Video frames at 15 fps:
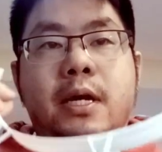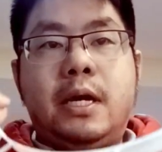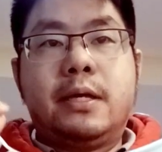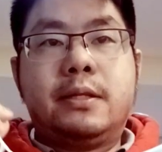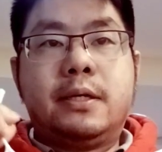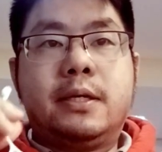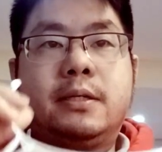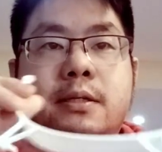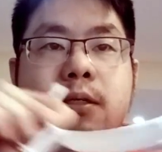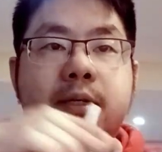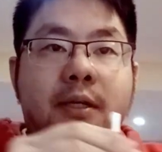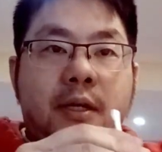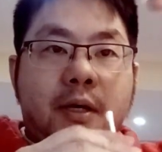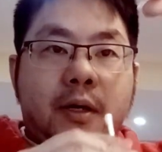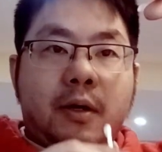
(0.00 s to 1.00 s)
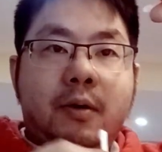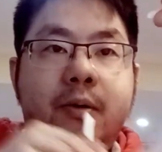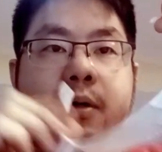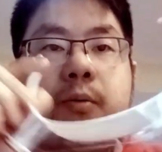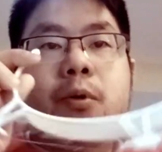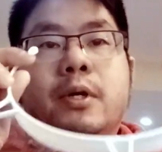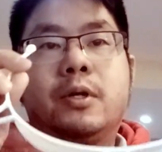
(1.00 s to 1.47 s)
And then
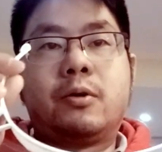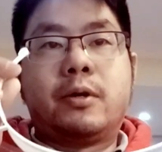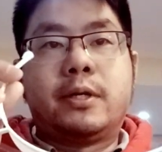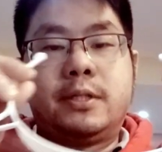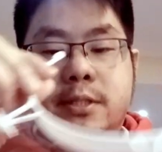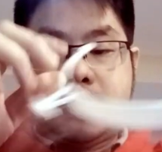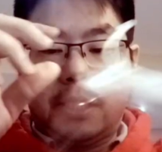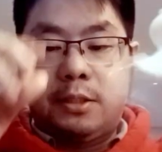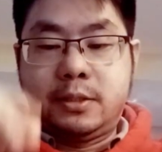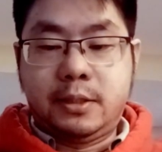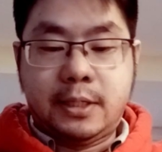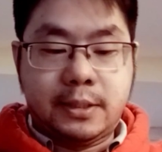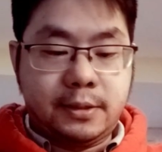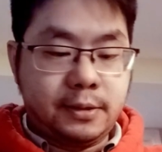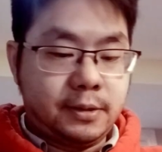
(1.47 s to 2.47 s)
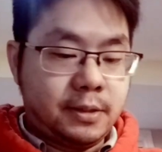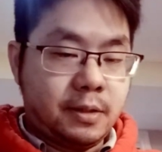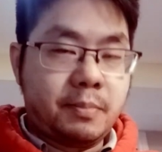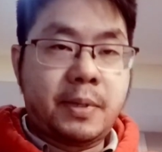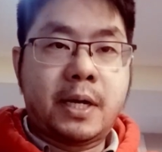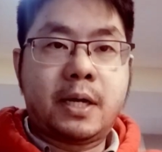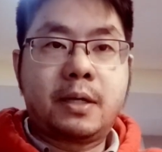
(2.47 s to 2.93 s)
we're going to go ahead and attach the elastics to the
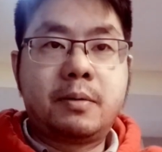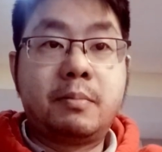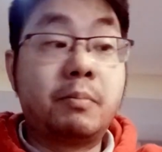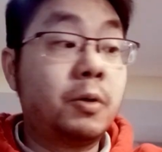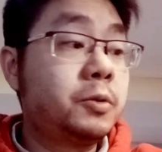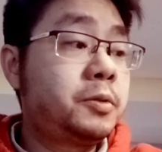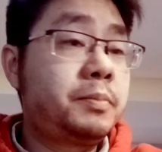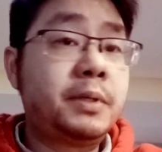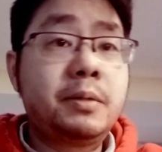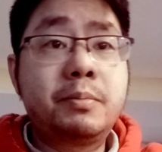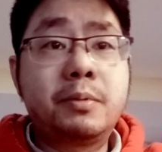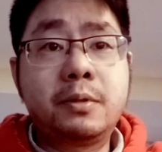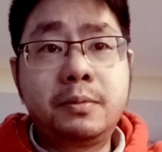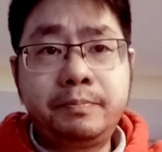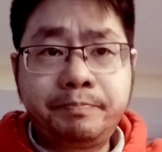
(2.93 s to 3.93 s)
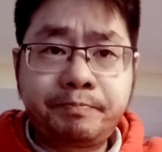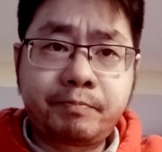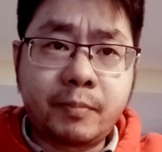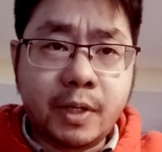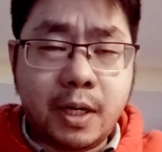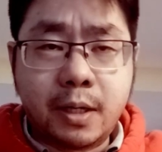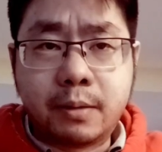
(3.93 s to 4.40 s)
back. Most people
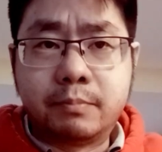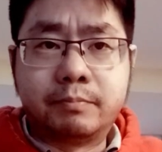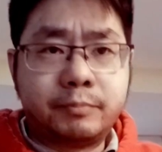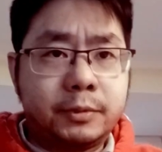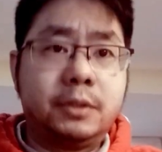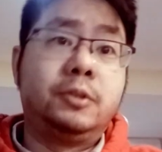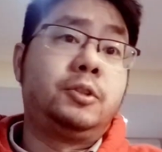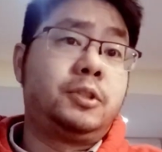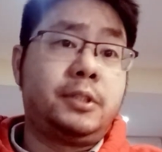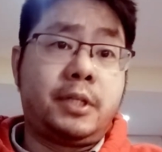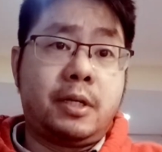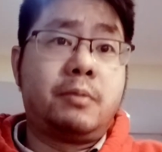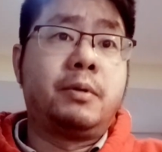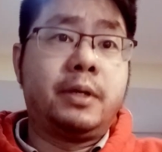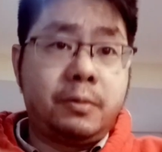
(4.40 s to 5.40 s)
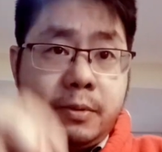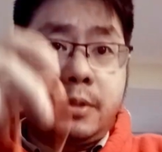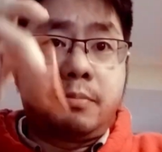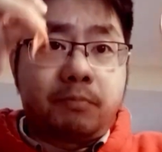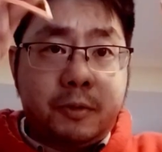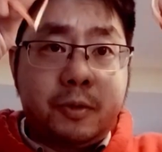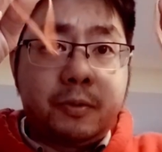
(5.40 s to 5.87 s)
can usually get away
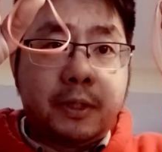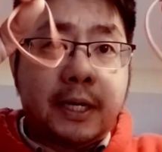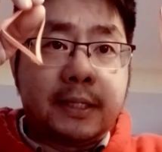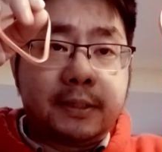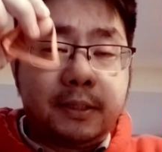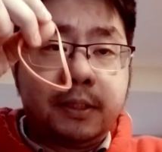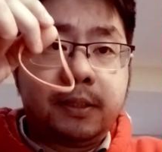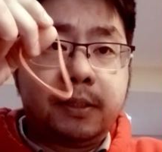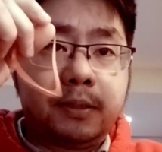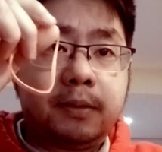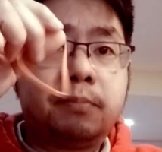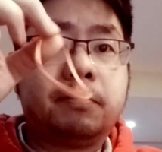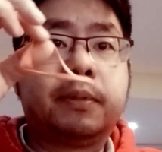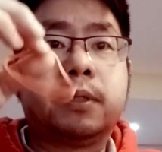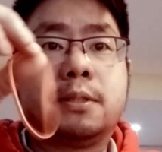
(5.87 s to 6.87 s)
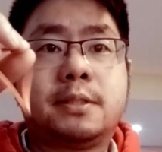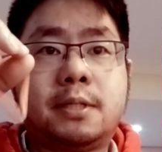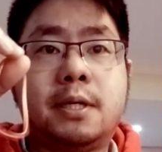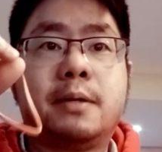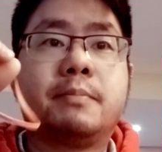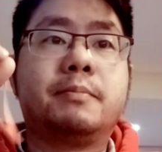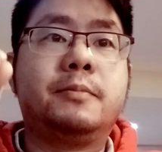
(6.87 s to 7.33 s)
with 2 elastics, but
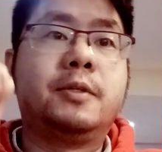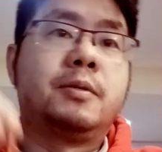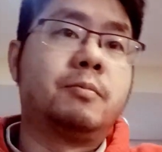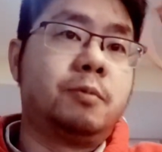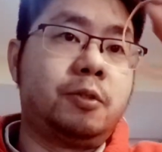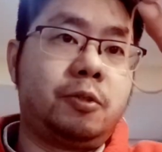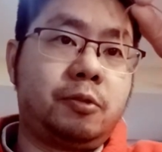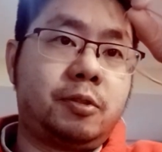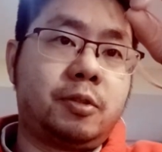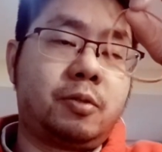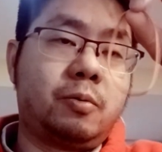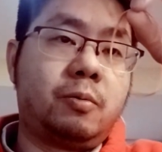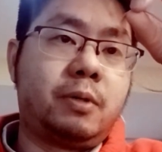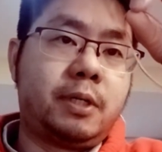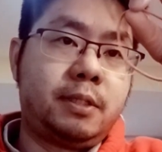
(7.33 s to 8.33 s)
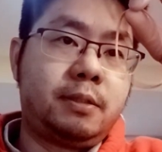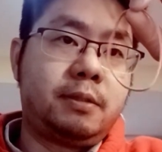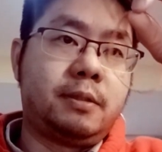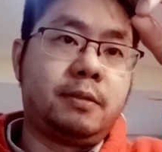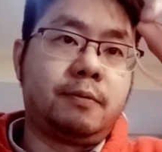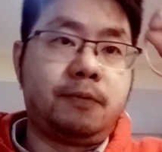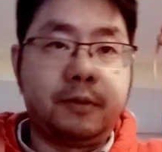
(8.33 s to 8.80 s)
you can reduce it to 1
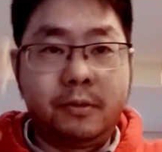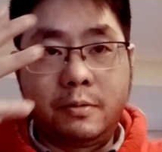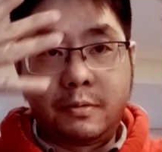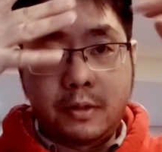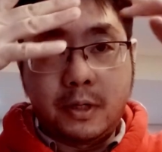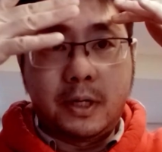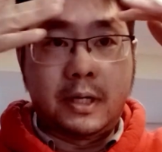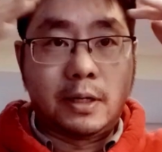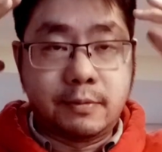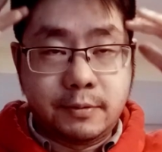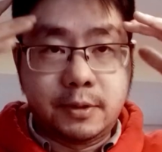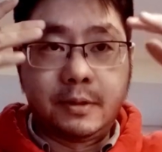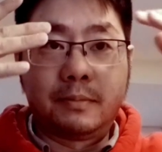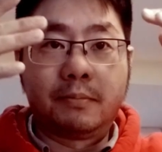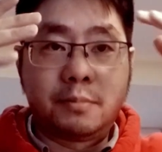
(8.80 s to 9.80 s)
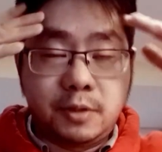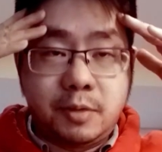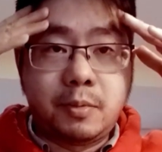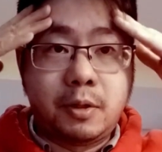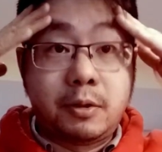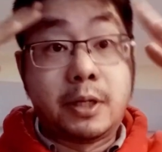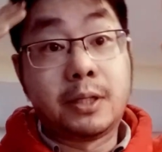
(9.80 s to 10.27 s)
if you kind of have a
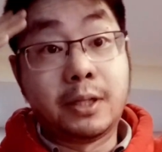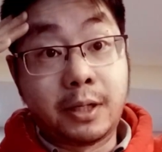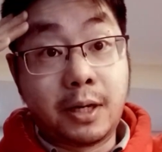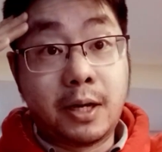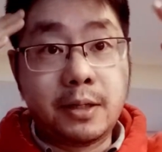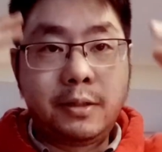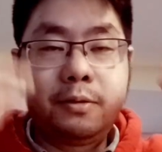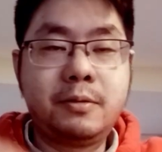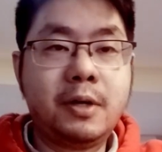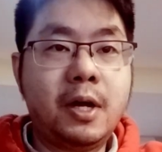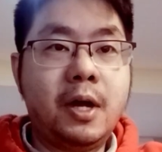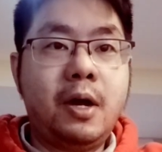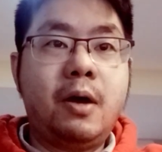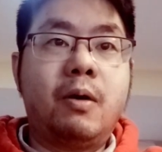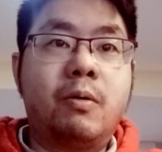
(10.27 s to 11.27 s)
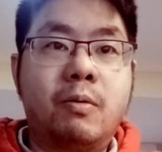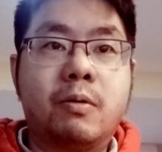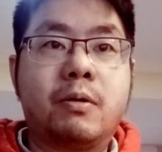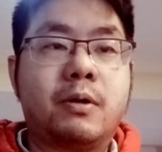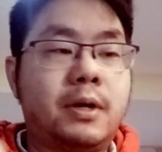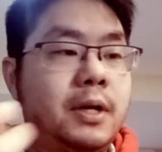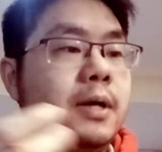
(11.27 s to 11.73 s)
smaller head like I do.
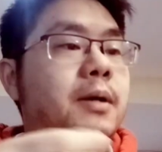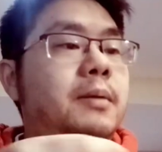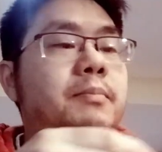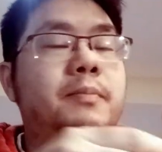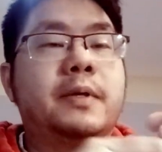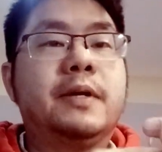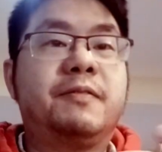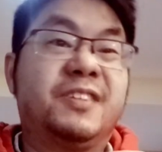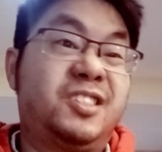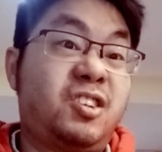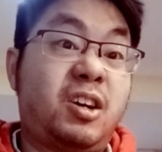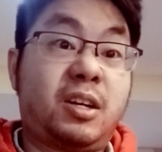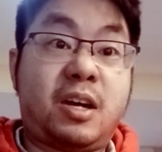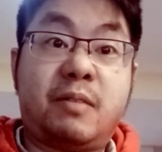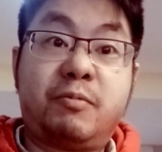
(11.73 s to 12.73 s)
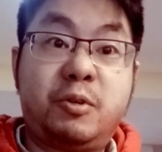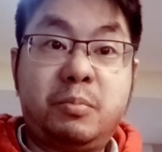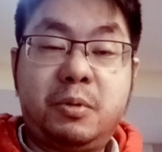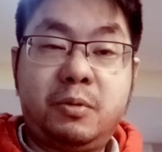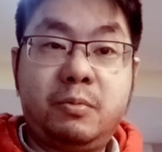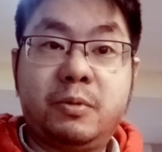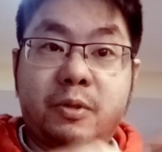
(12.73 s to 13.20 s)
Or if it's not
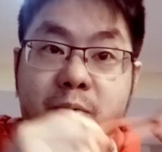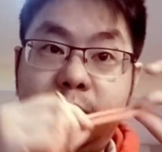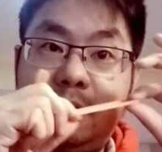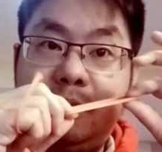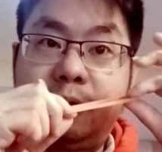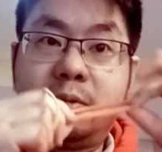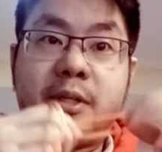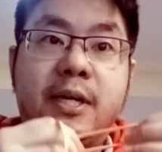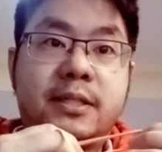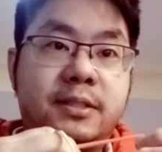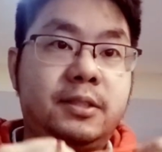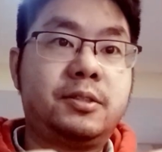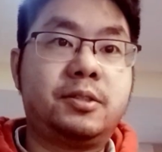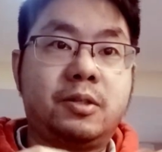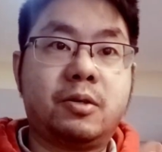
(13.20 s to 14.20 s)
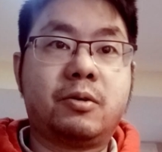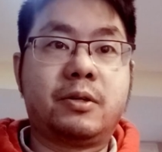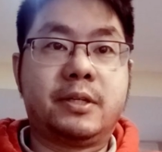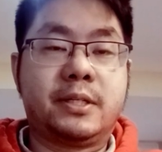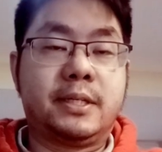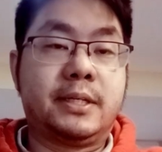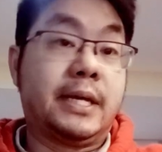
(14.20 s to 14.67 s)
comfortable with only 2 elastics, you can go
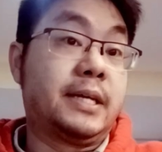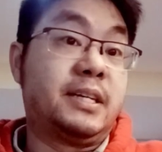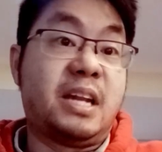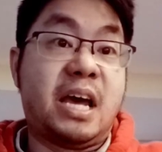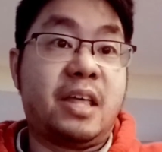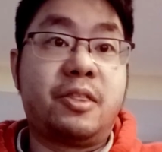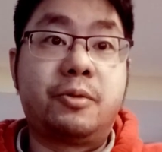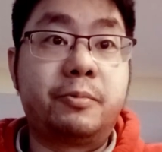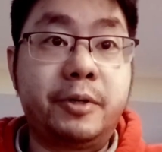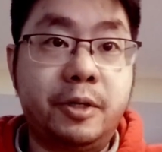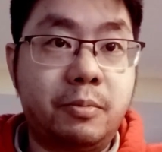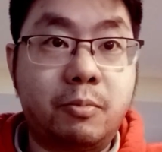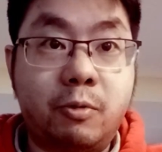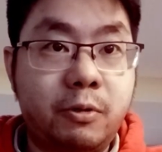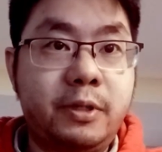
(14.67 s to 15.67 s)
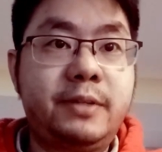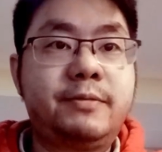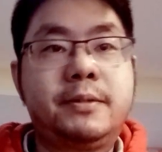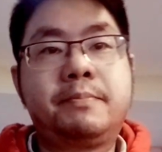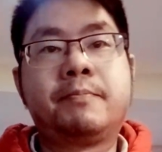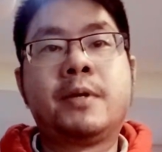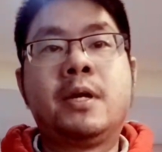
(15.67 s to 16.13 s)
ahead and add 3 or more
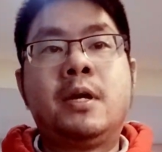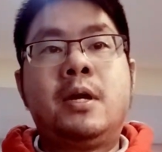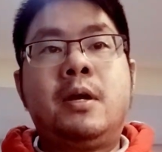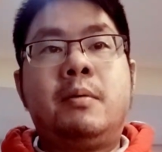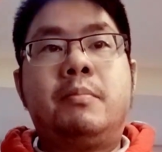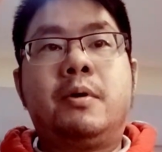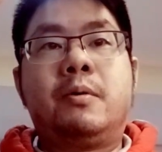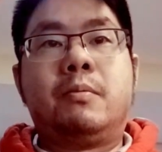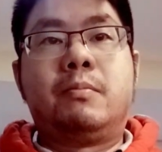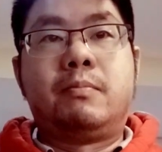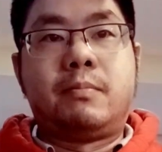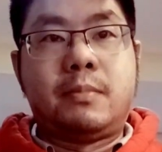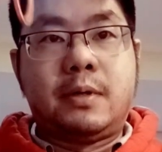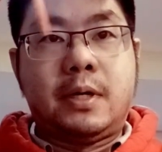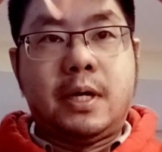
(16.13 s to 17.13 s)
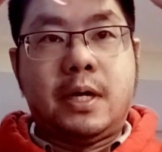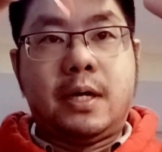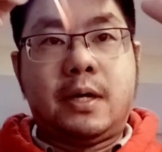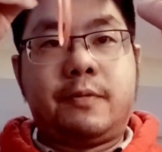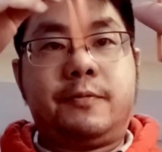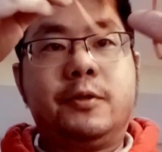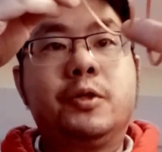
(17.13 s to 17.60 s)
even. But
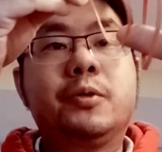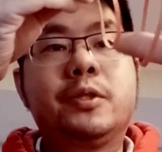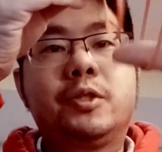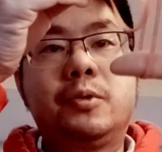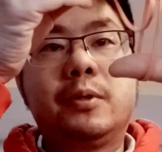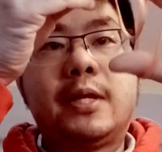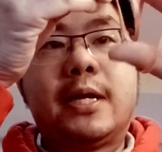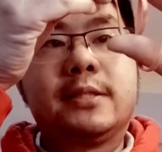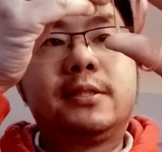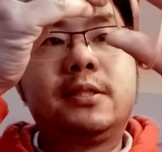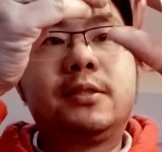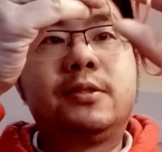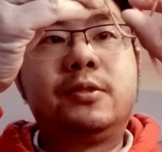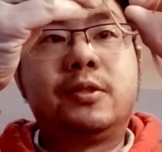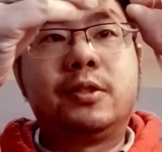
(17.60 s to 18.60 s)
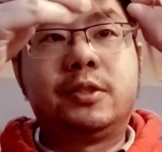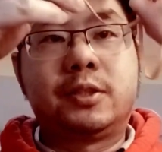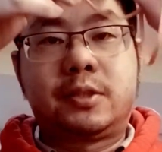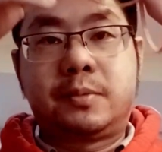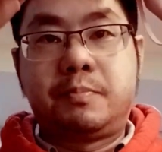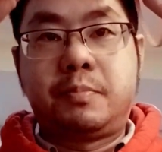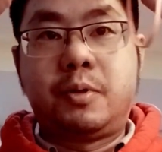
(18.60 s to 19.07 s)
if you're doing 2 elastics, you can
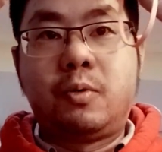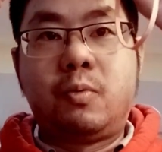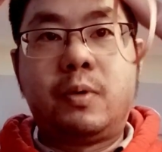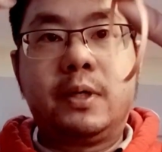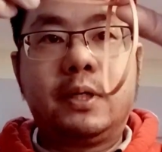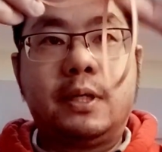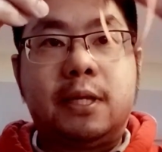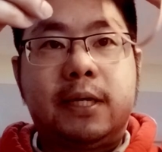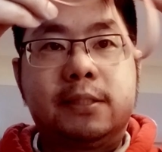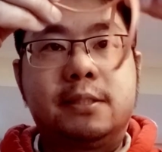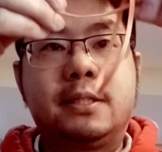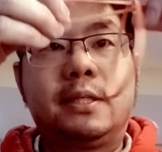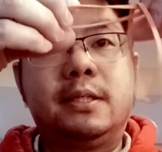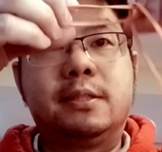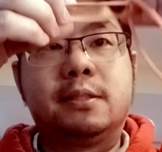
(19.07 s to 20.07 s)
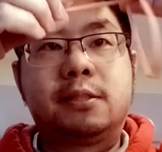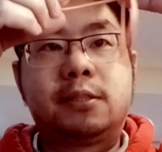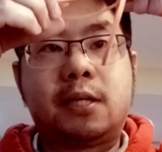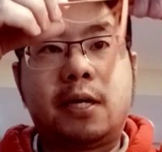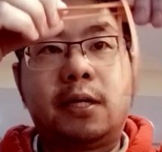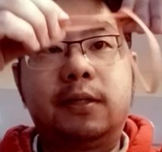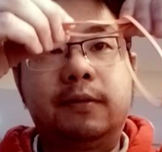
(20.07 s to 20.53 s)
just put 1 elastic
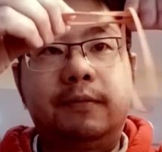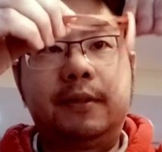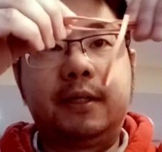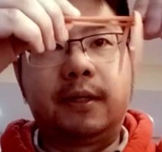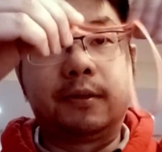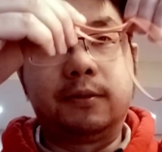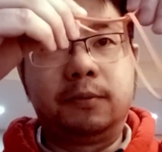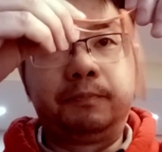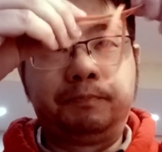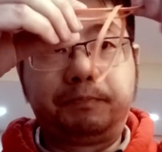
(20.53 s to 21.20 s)
inside of the other.